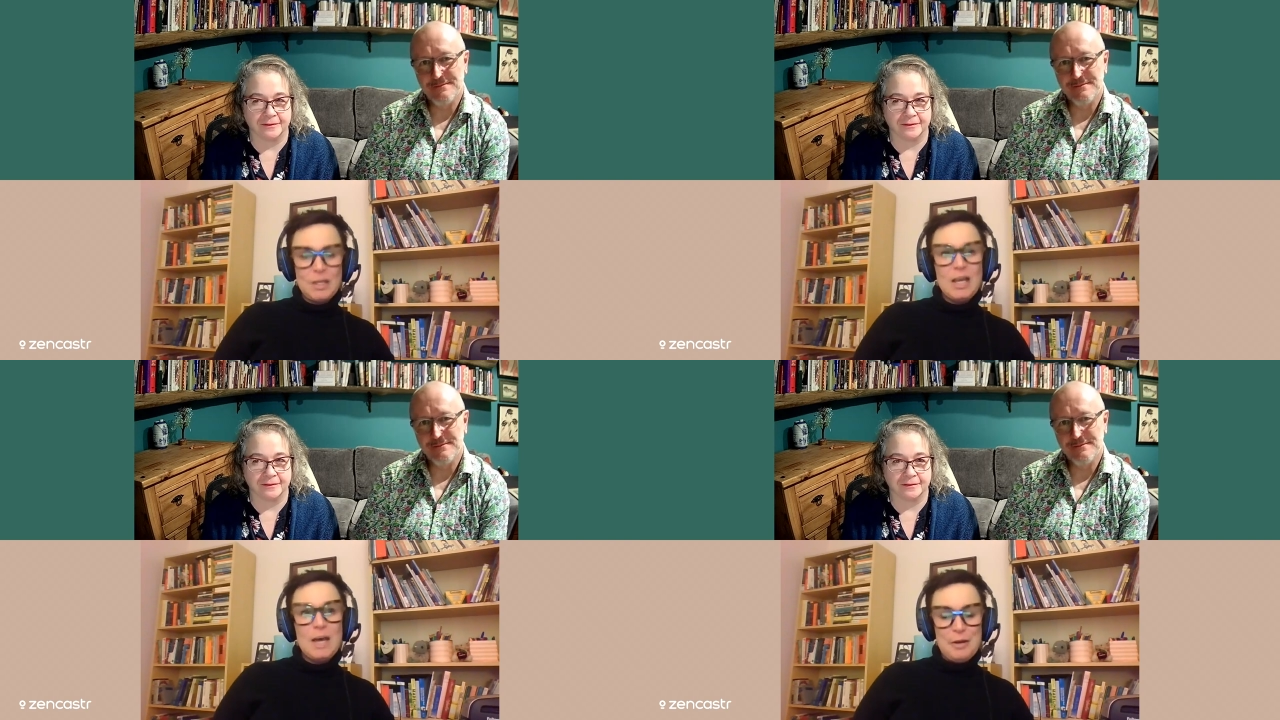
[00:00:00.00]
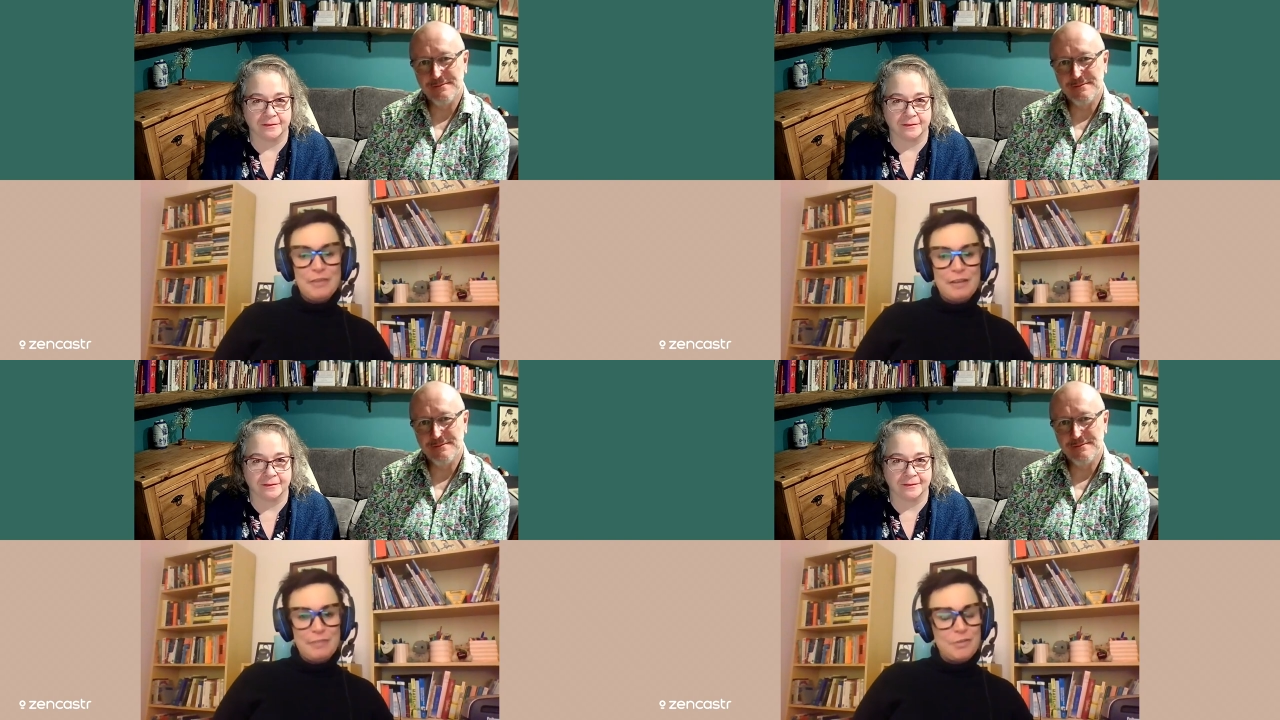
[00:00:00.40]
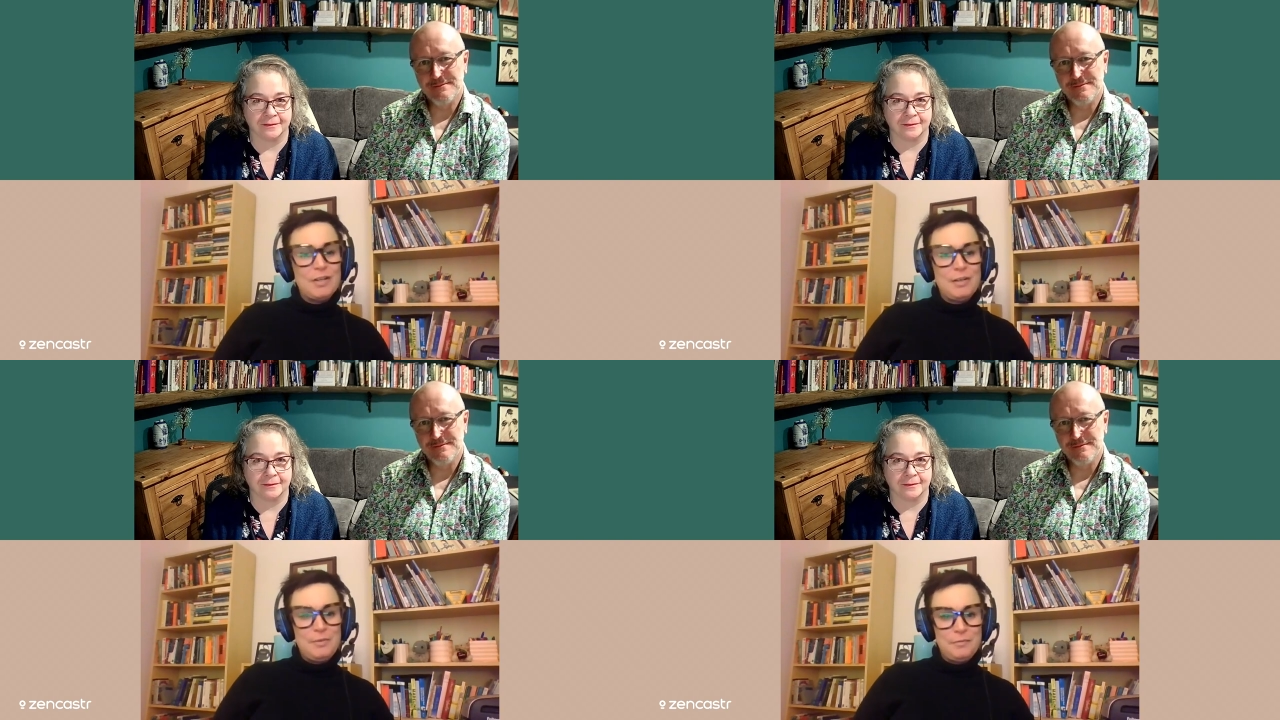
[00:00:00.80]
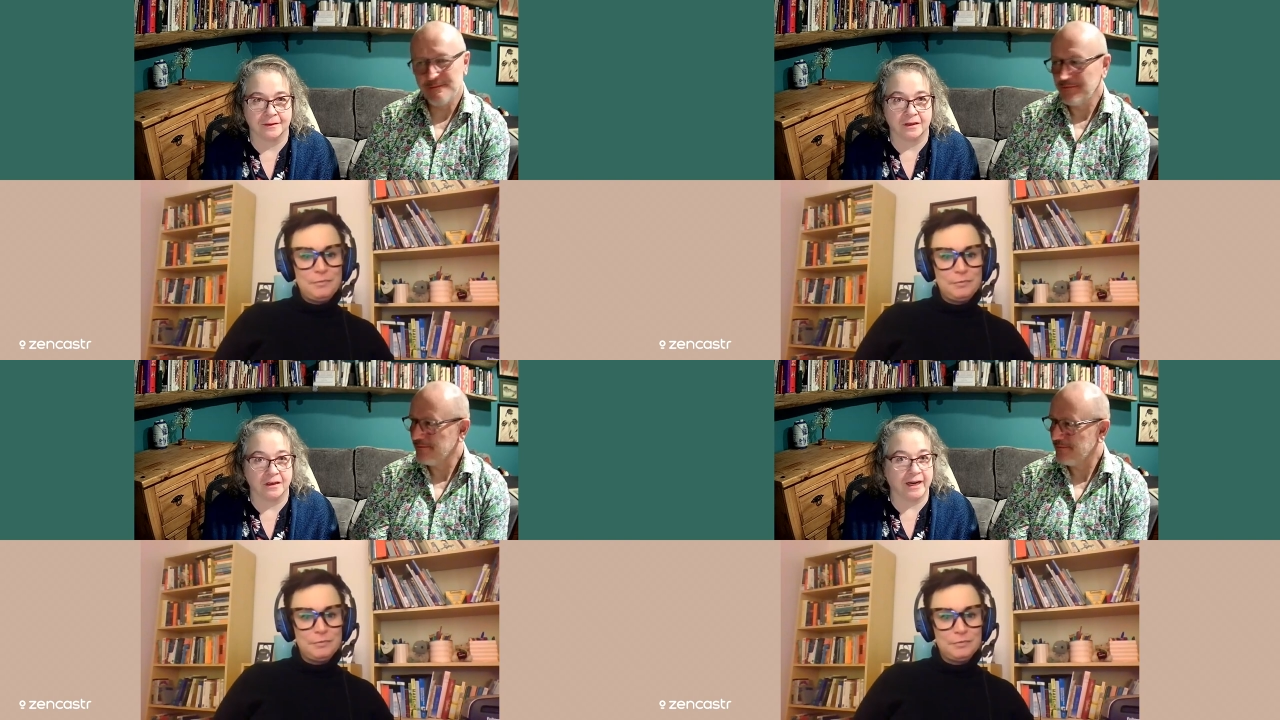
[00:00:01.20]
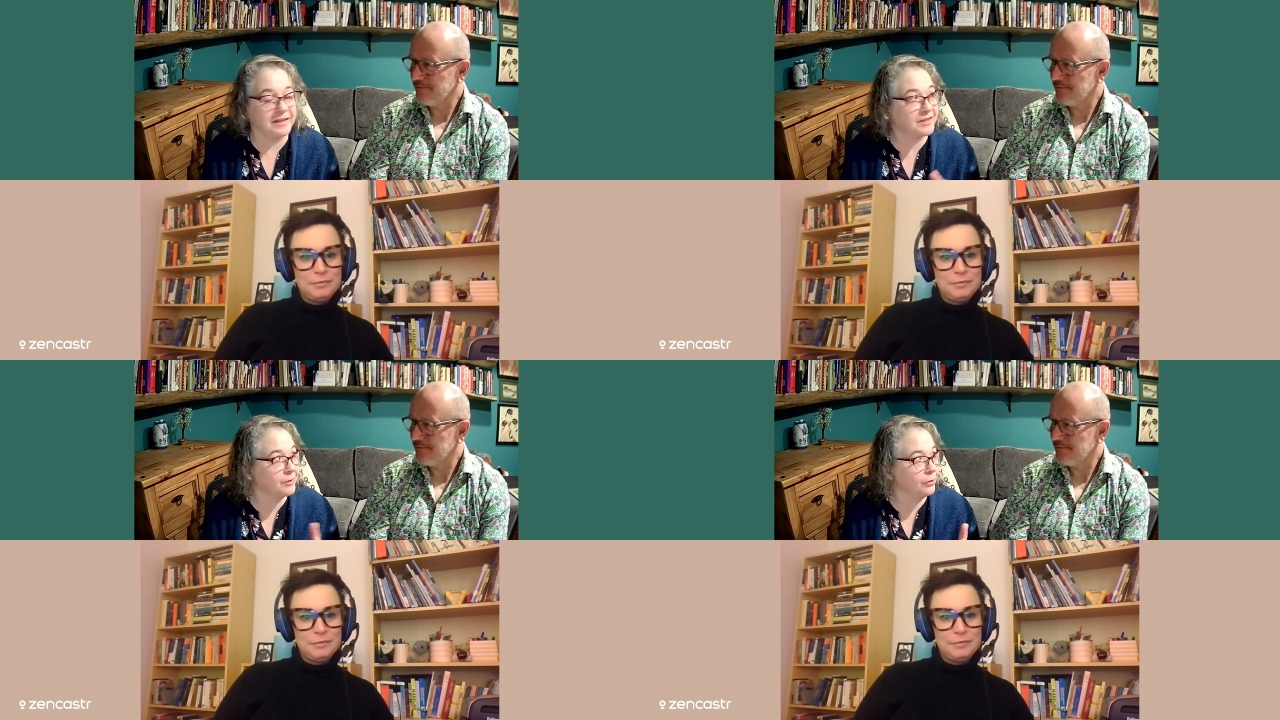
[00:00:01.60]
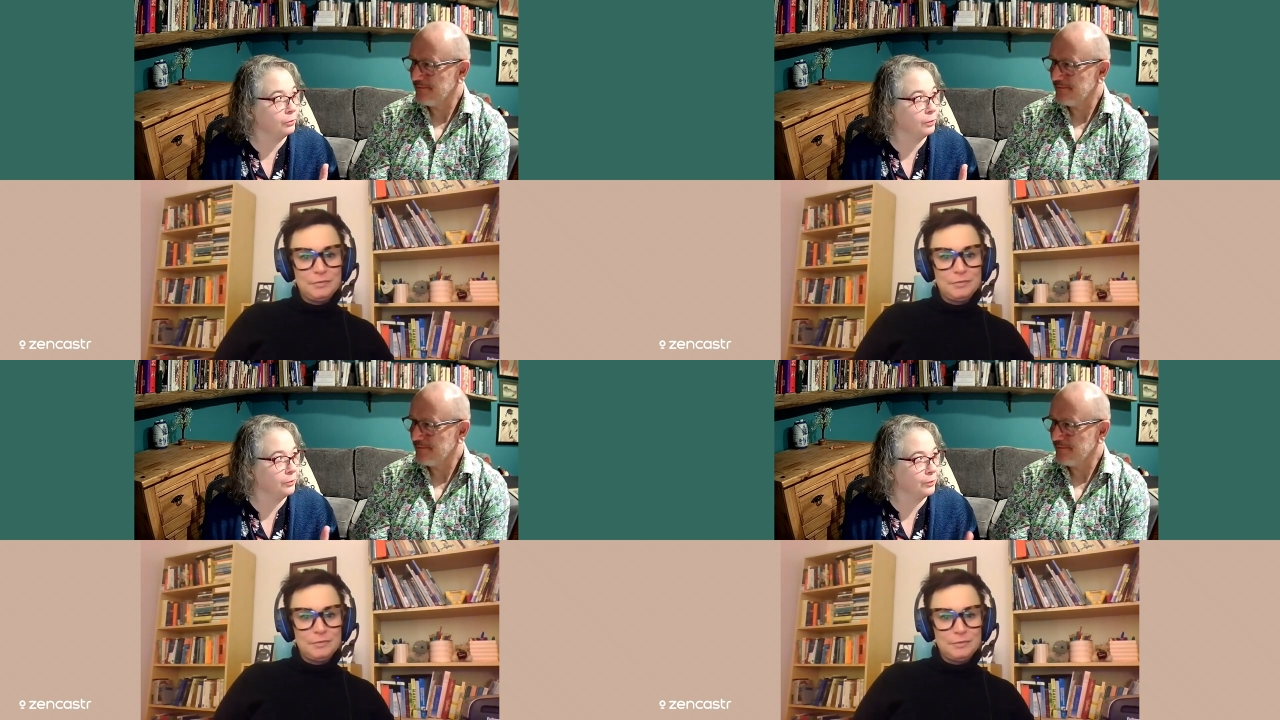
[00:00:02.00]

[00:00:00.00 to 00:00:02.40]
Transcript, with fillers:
Speaker 1: About 500.
Speaker 2: And so when